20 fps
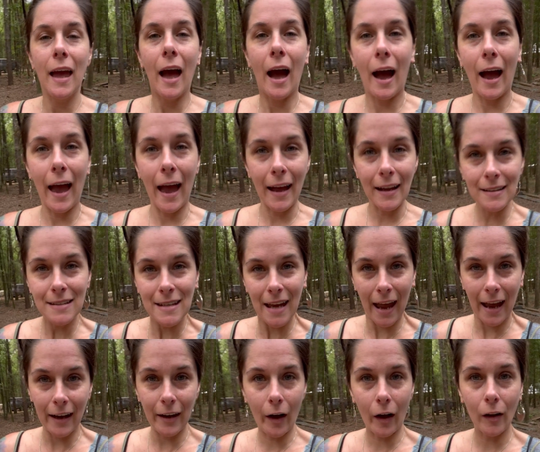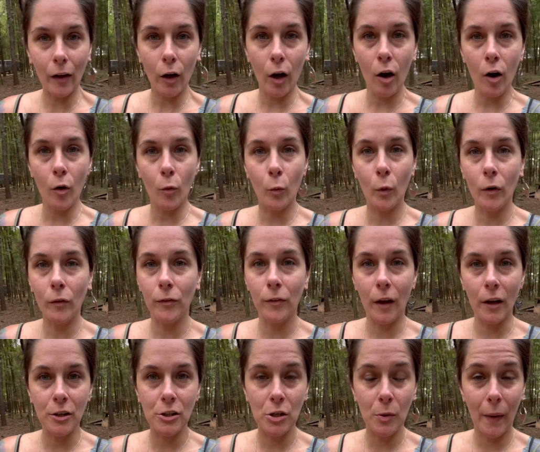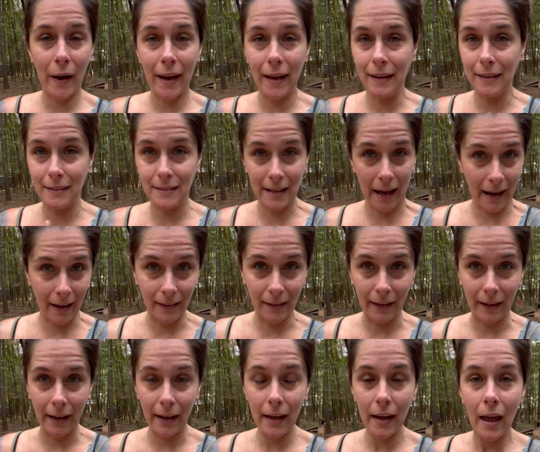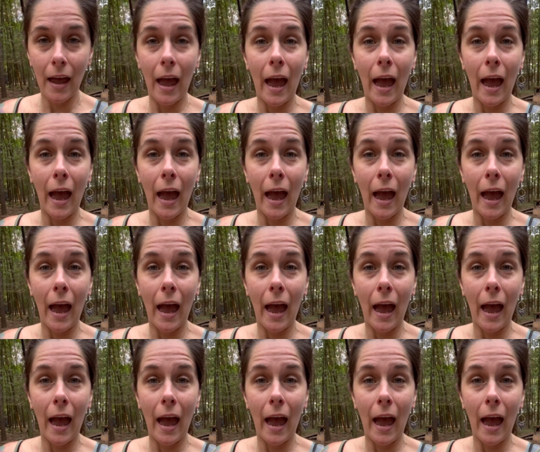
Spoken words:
a hen's egg color will fluctuate daily